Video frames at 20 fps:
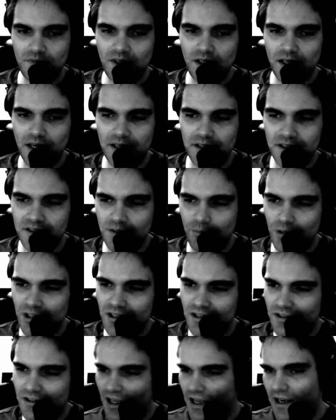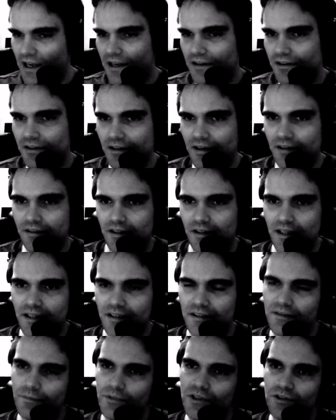into someone's side or
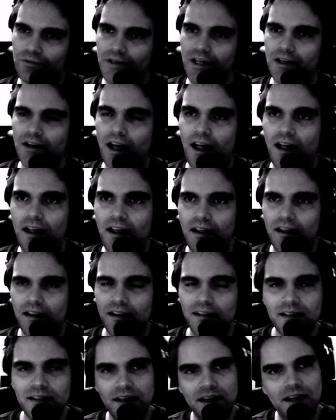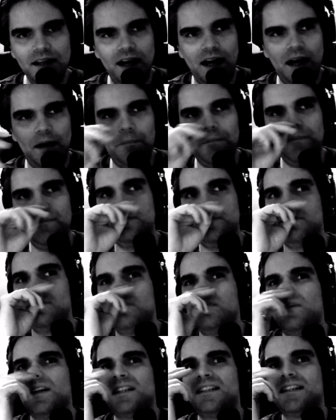into someone's rear.
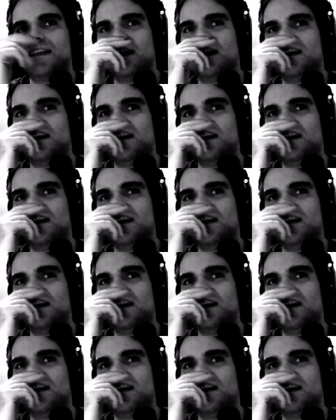But